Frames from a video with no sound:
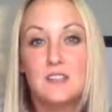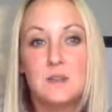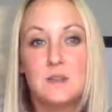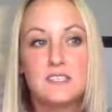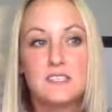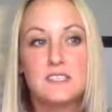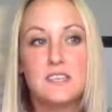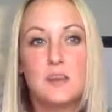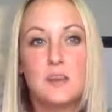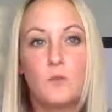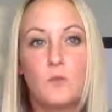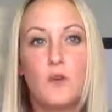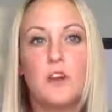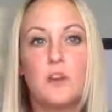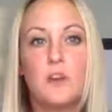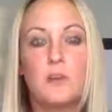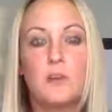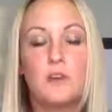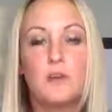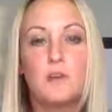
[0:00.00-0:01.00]
So I said, what
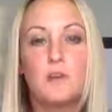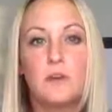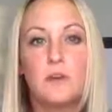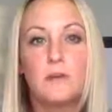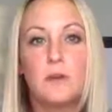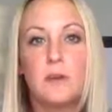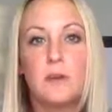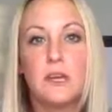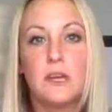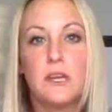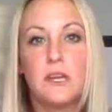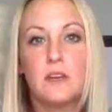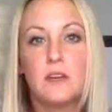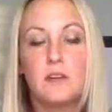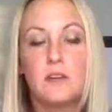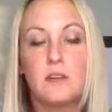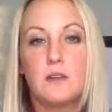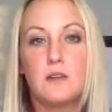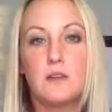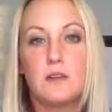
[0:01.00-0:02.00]
can we do about my
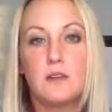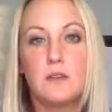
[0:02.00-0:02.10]
bacon?